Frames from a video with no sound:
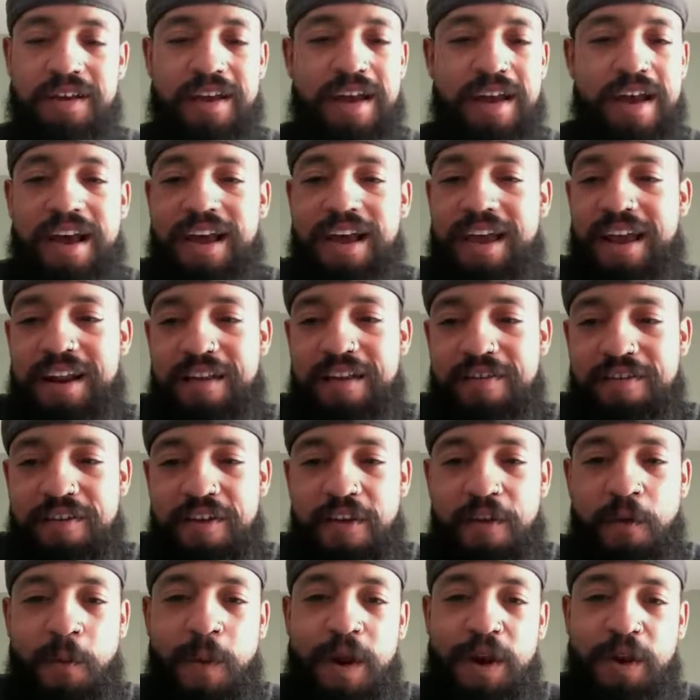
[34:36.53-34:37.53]
Again, it's
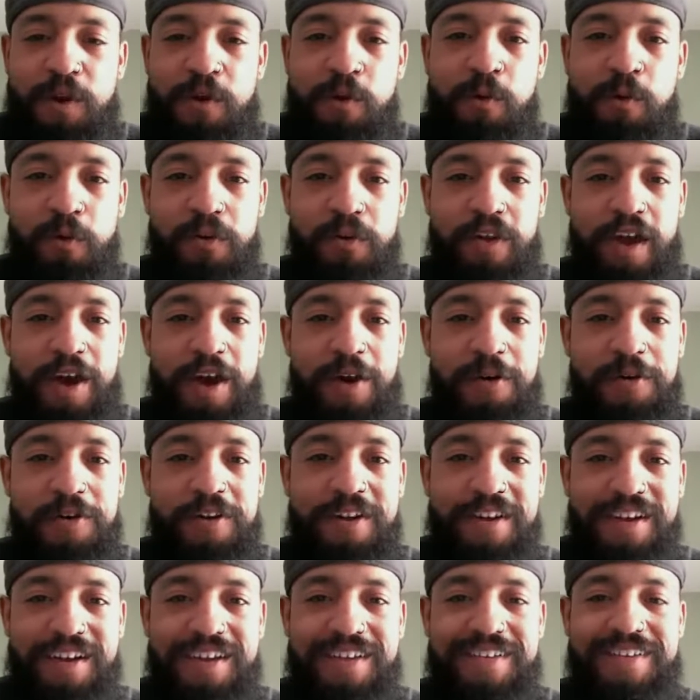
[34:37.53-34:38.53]
another way to cool down,
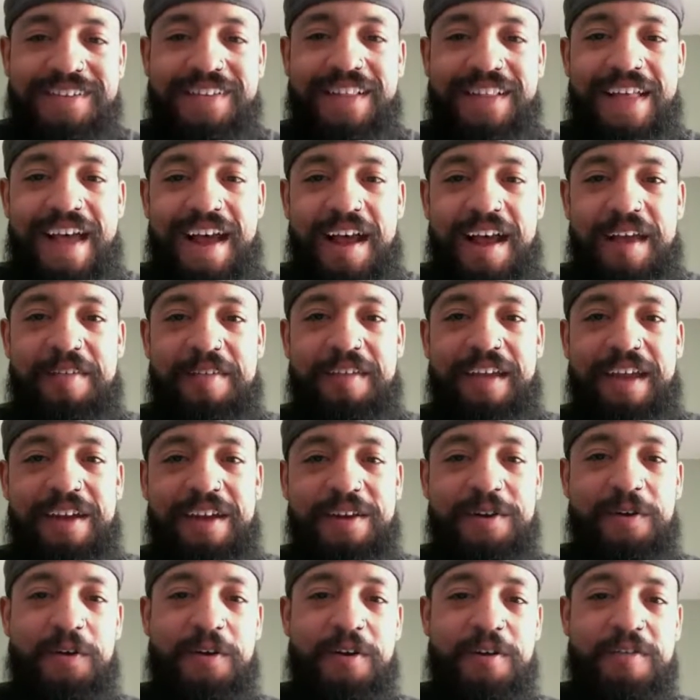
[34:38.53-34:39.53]
relax, stay
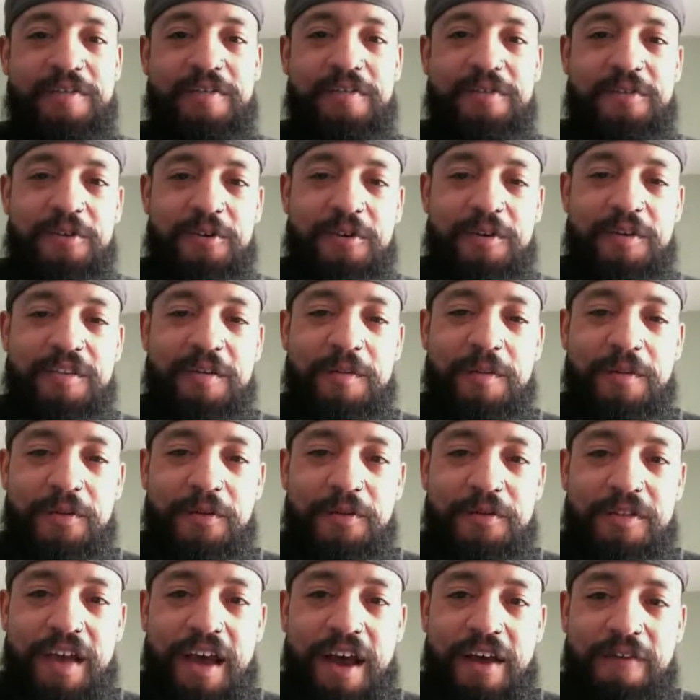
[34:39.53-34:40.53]
indoors during some of
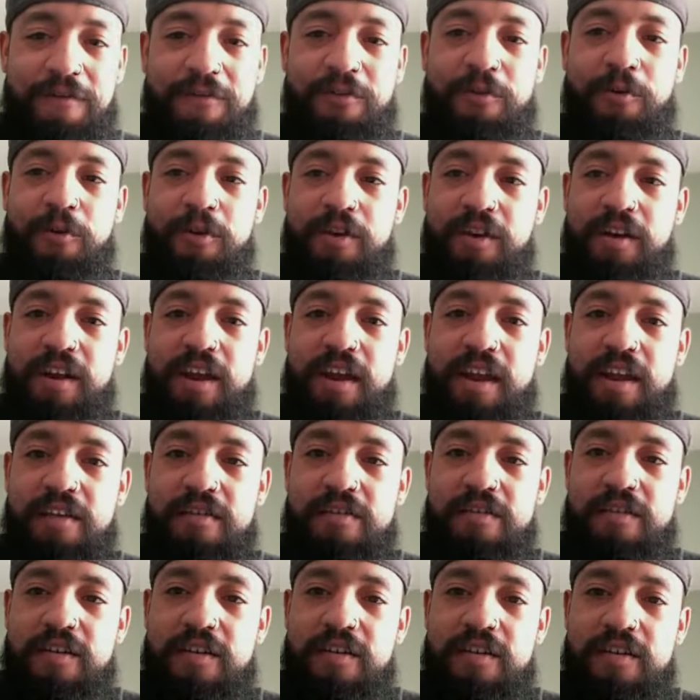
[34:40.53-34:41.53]
those hot Florida
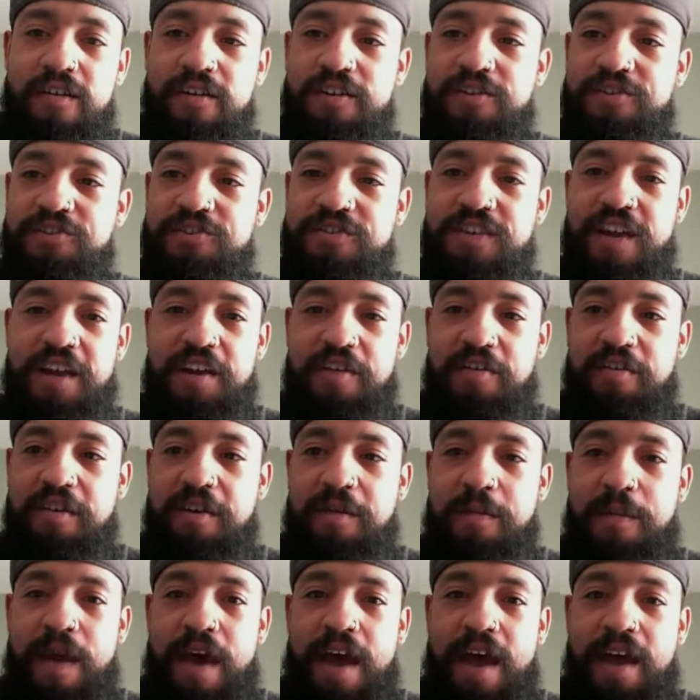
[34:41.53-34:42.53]
days, and just kind of
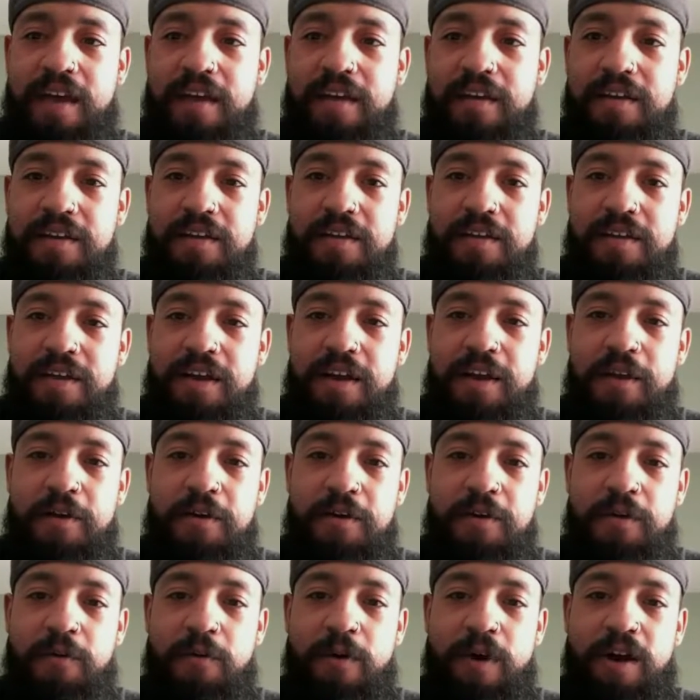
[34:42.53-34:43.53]
sit back
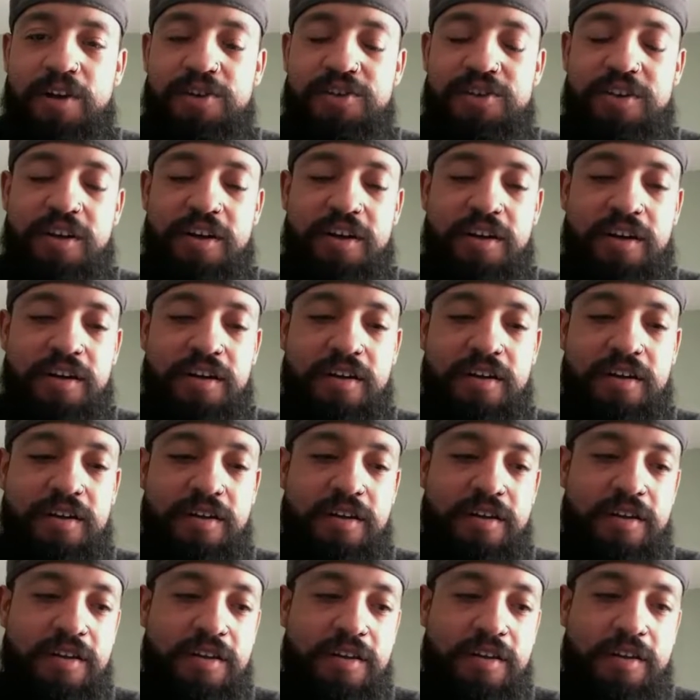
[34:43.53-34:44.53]
and watch
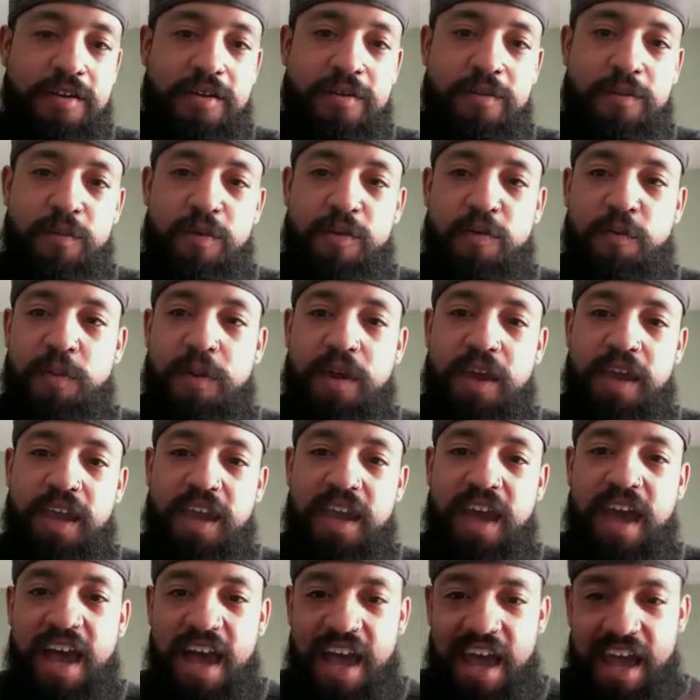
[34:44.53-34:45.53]
Miss
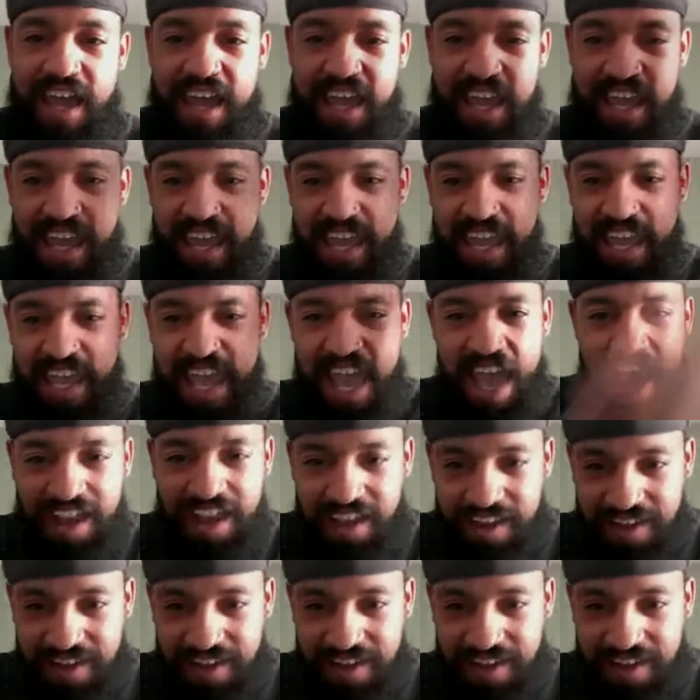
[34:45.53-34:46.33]
Piggy. Hiya!